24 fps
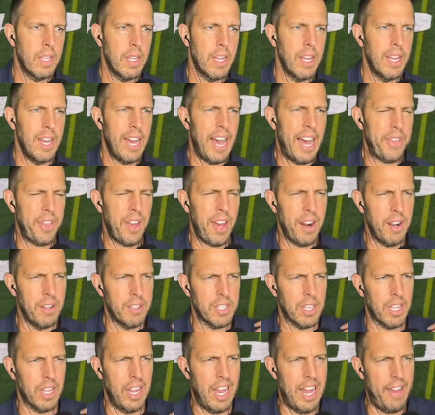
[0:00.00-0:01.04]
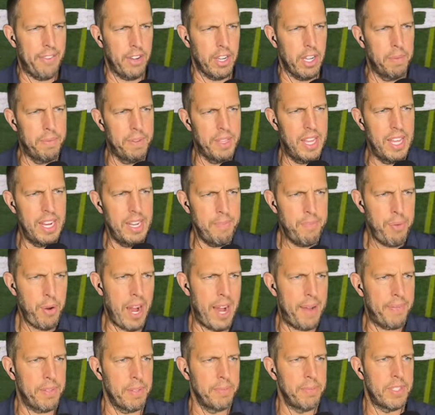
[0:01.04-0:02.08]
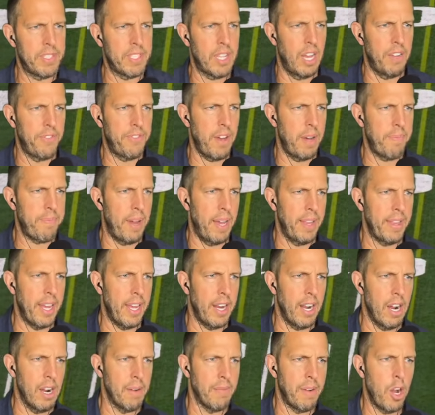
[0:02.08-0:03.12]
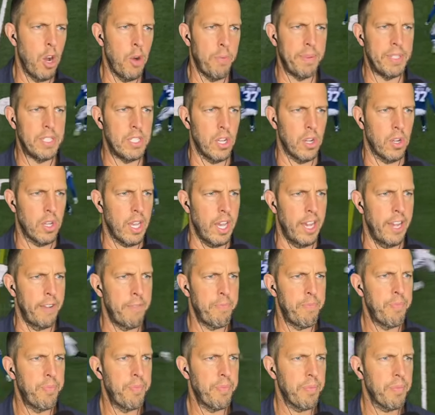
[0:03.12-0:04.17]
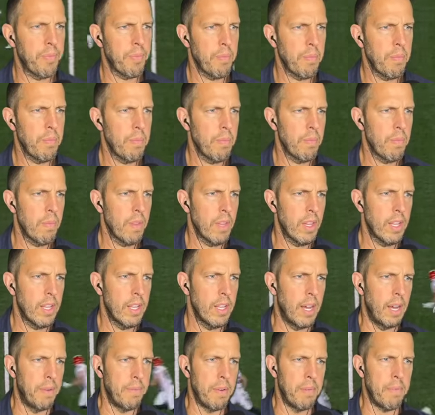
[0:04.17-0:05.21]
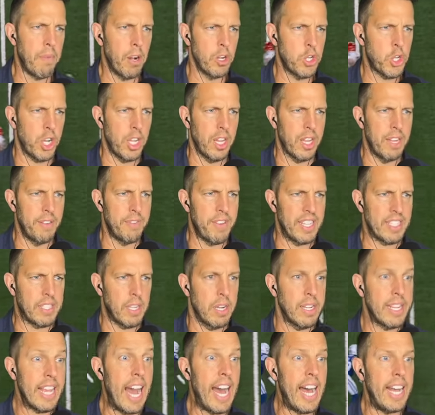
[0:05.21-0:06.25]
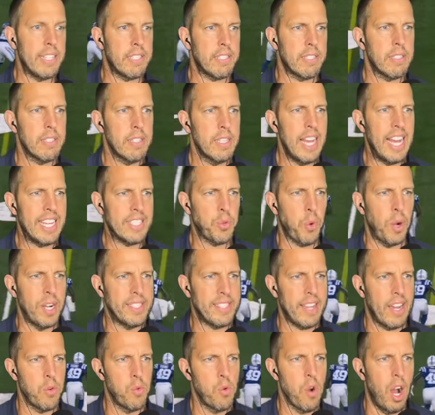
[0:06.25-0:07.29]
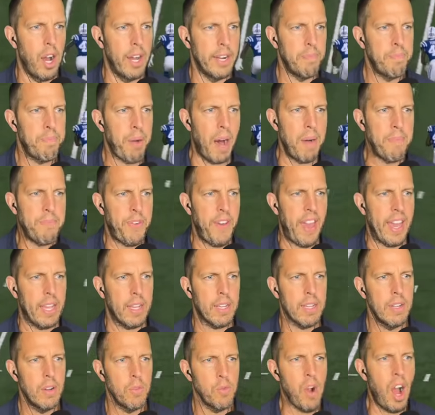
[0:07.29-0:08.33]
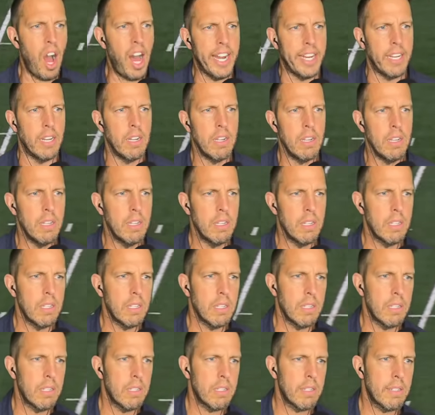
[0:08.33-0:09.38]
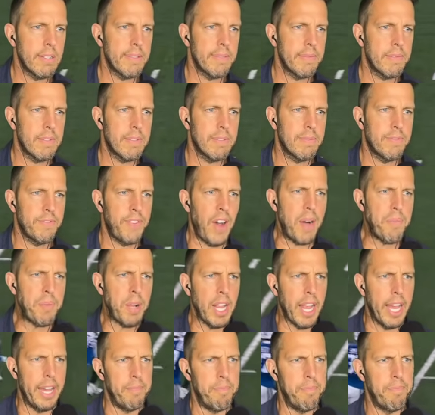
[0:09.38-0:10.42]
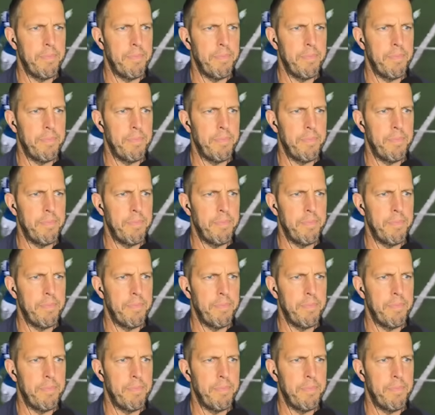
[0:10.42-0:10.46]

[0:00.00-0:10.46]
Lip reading: I thought it was a clavicle, but then he propped himself up on that arm. I hope he's okay. I'm emotionally invested. Yes, yes, Whiteside, run. Pump fake, run. Fumble it.